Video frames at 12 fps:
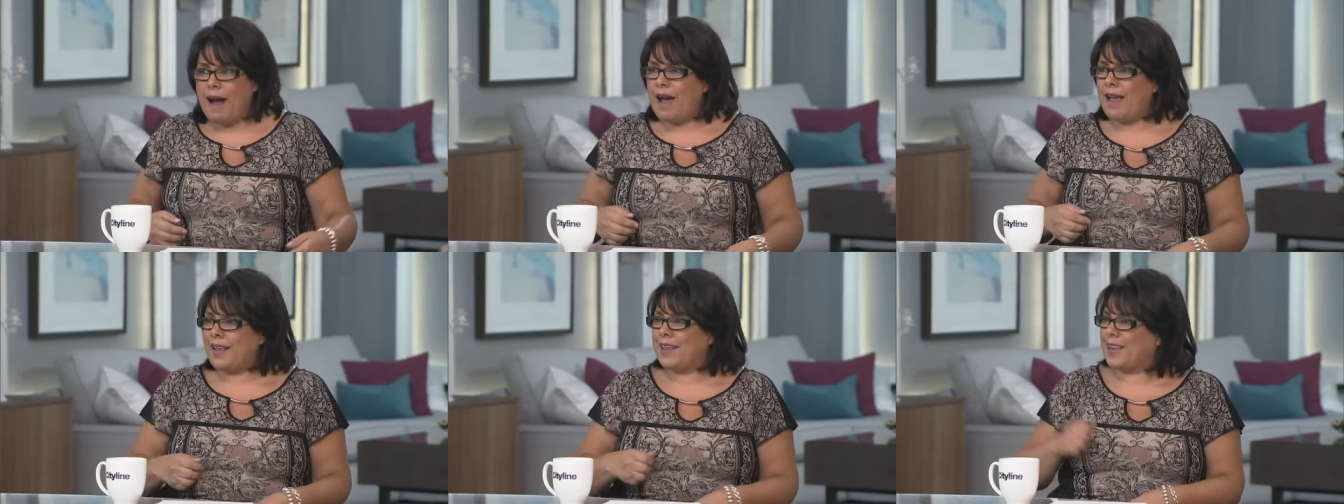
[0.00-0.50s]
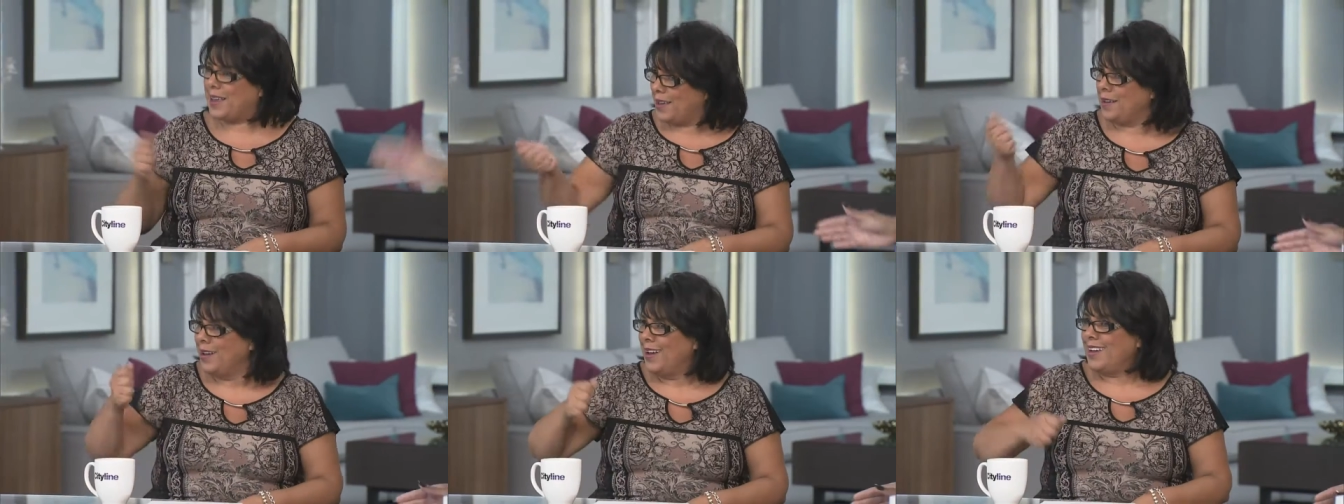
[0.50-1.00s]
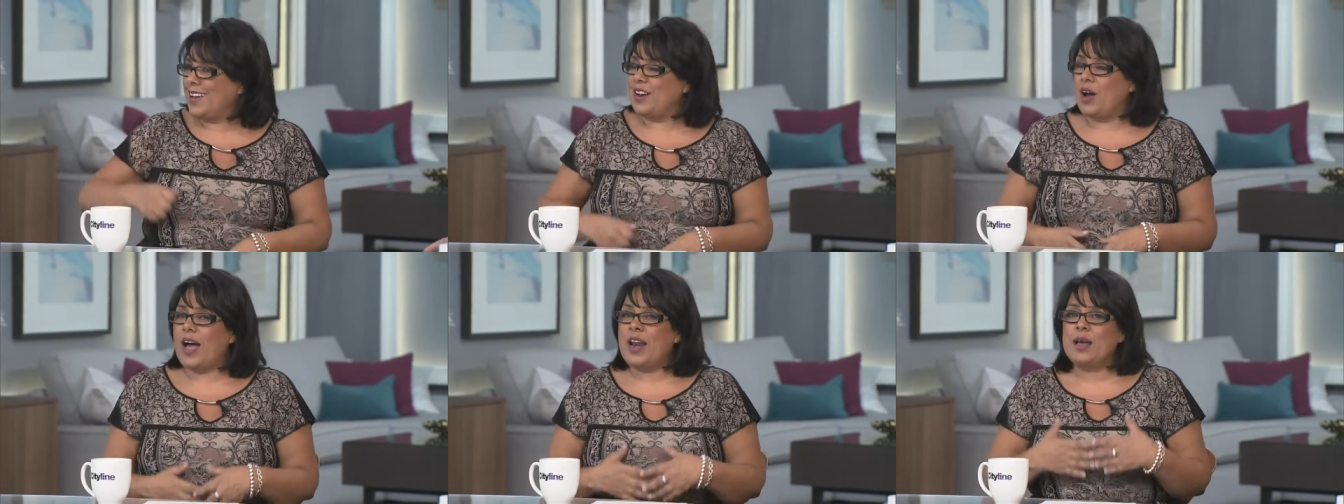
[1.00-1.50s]
Buy him a car. You
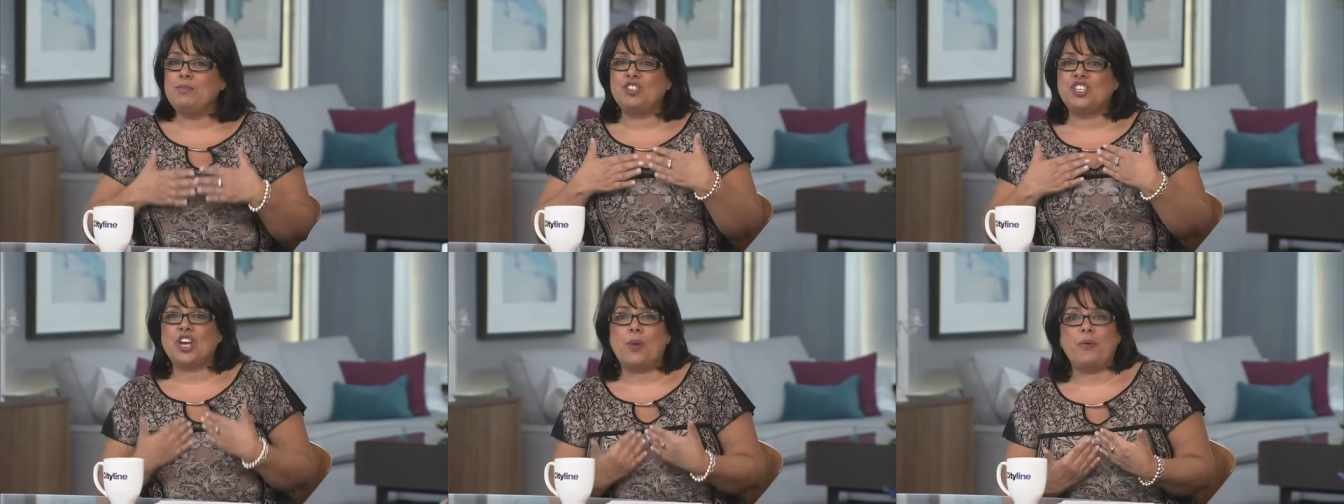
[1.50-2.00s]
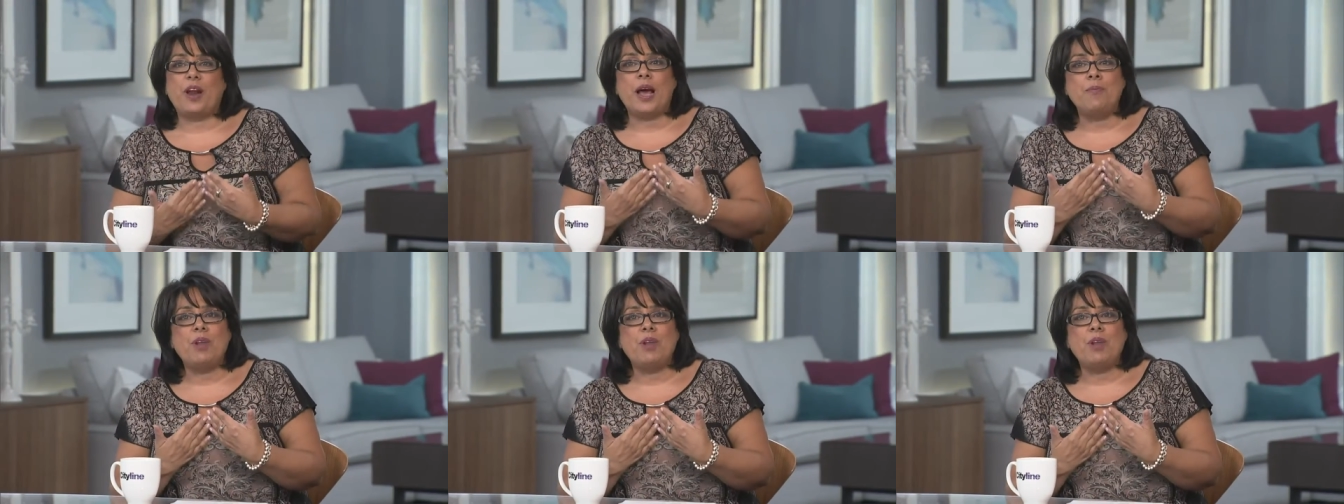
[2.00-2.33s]
know, That's amazing. I'm, shocked.